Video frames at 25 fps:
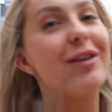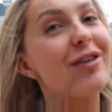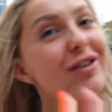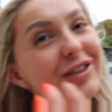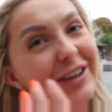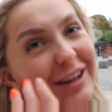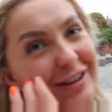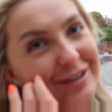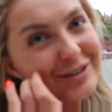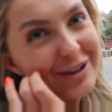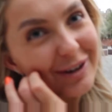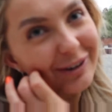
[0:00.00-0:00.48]
they just
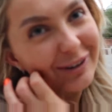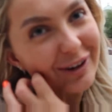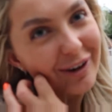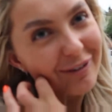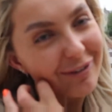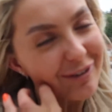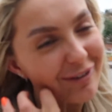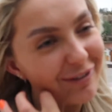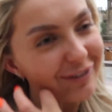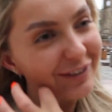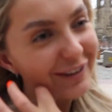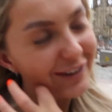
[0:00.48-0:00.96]
get told off
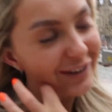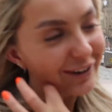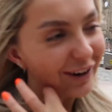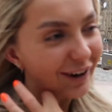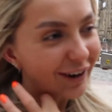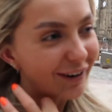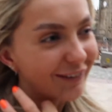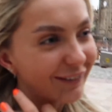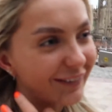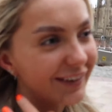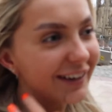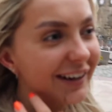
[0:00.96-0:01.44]
if they
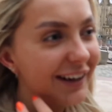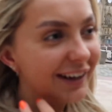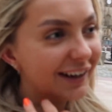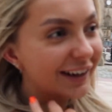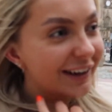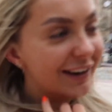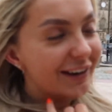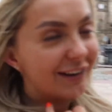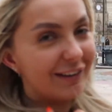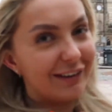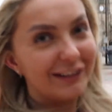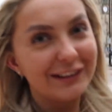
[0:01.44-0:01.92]
don't,
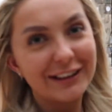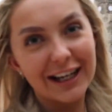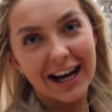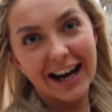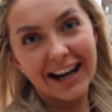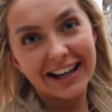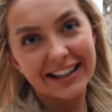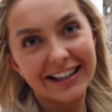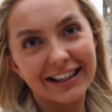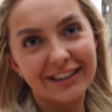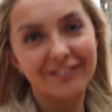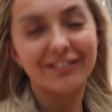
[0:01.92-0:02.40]
which
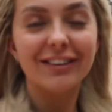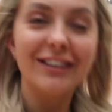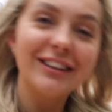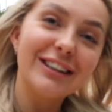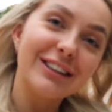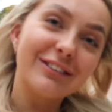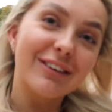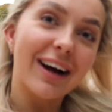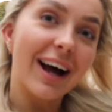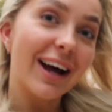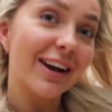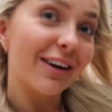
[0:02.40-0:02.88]
I did, which
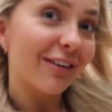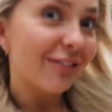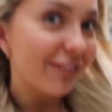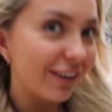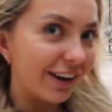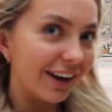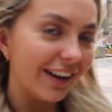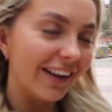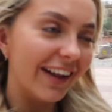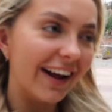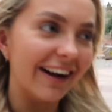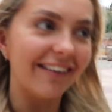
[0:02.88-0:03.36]
is why I don't
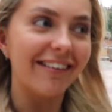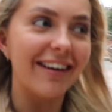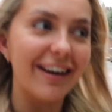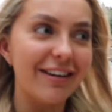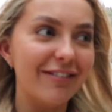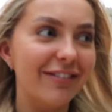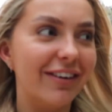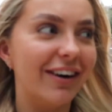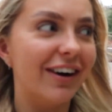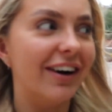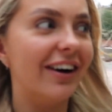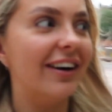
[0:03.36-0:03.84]
work there
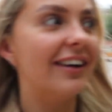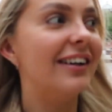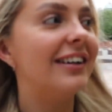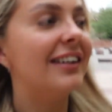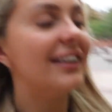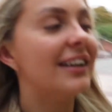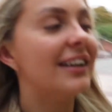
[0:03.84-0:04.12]
anymore.